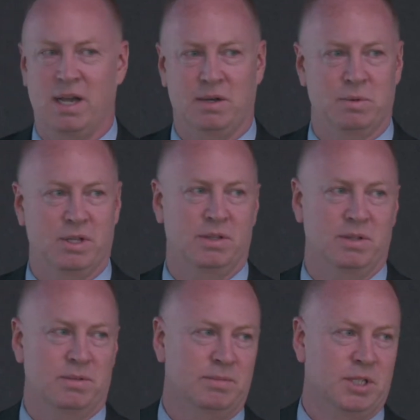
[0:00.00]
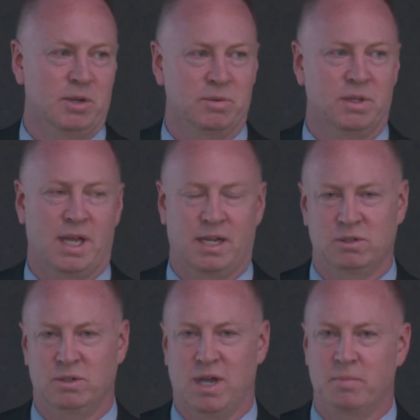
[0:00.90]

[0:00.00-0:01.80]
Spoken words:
how the actual